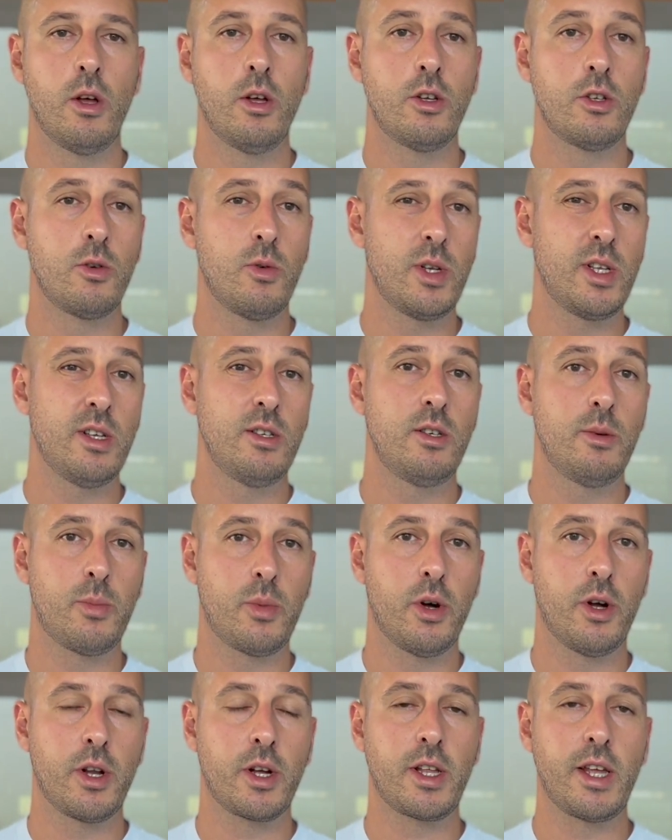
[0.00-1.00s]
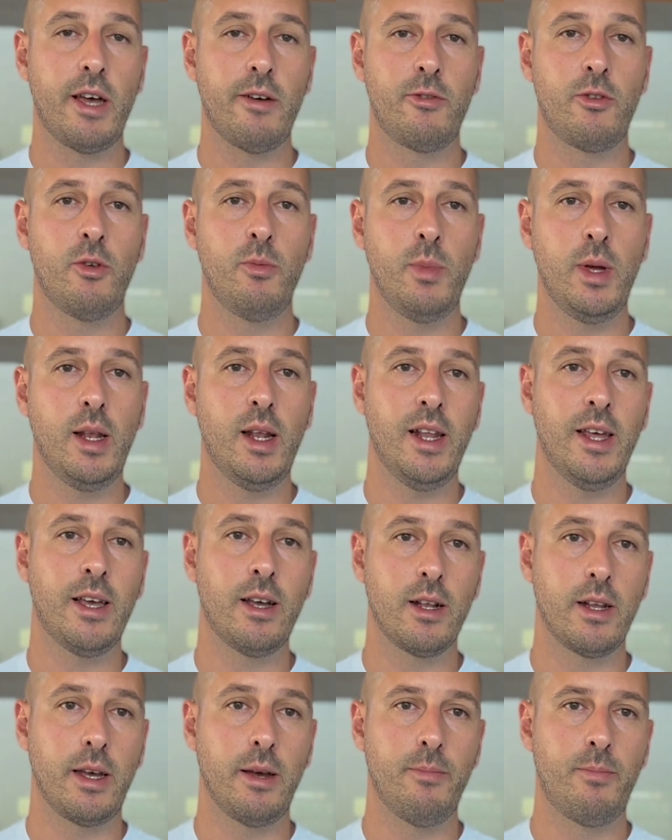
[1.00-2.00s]
So what does your product have to meet
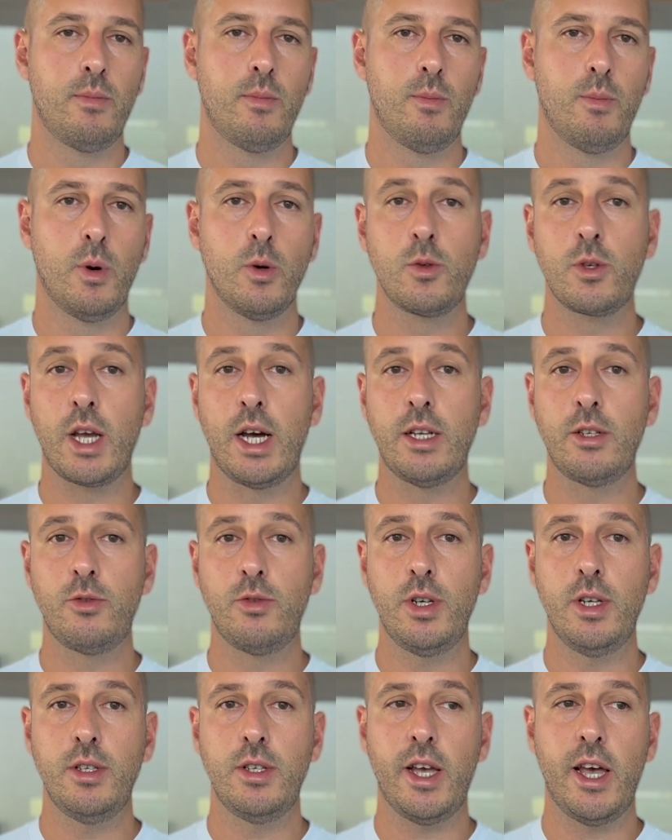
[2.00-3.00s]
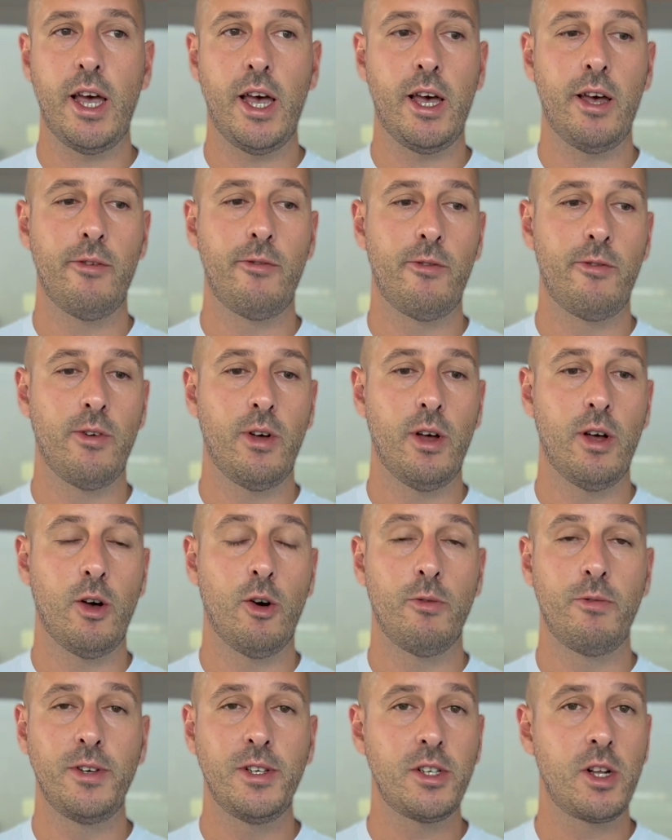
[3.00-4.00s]
legally? Most countries have
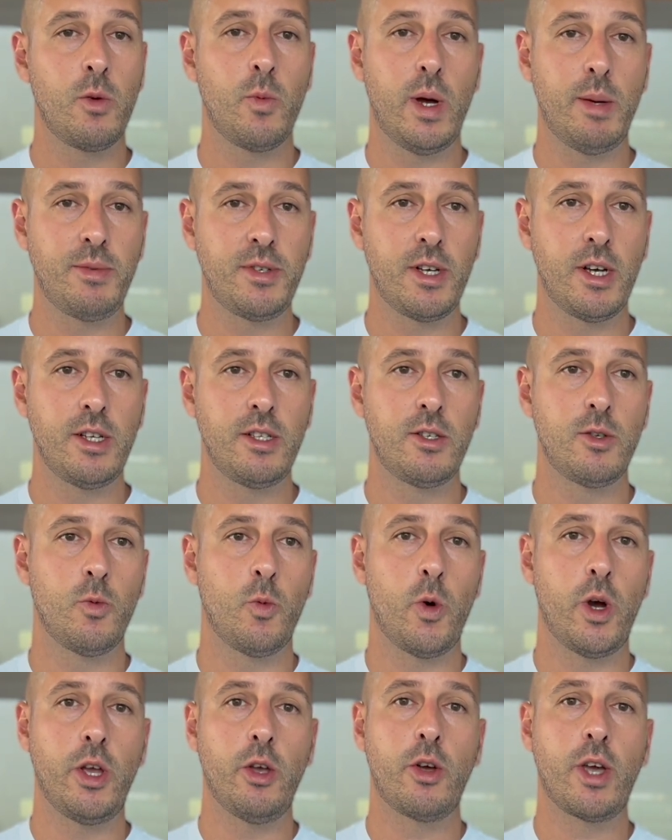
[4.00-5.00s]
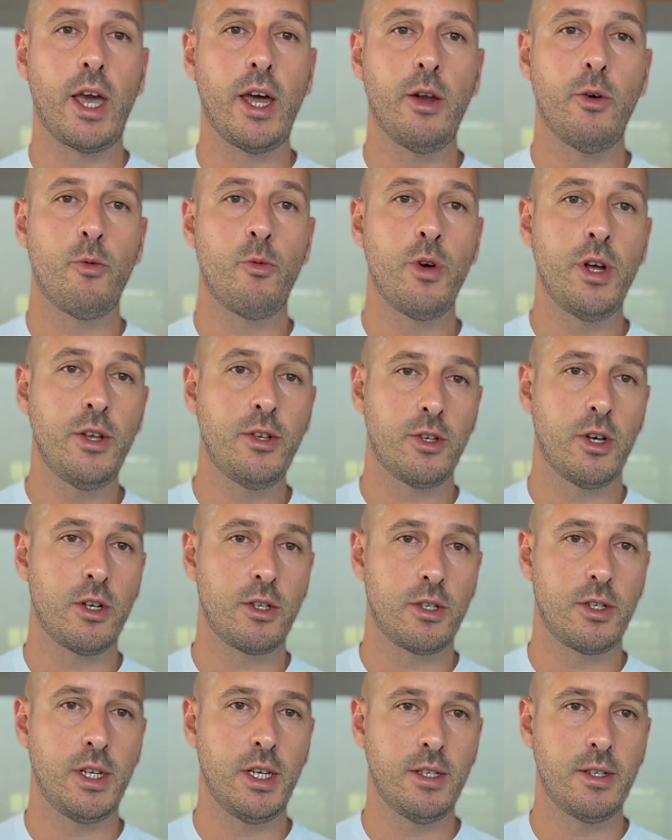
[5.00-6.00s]
official websites where you can
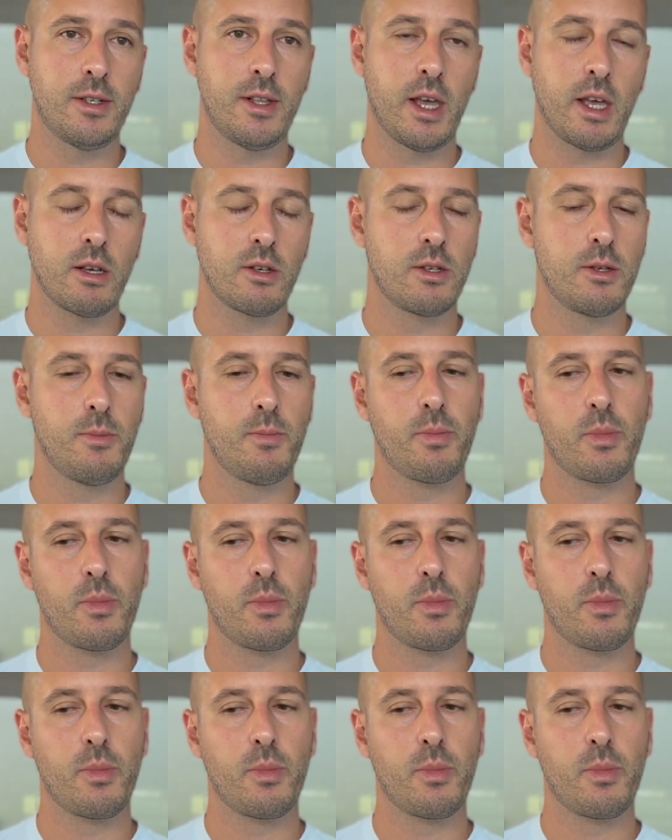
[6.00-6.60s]
research these things.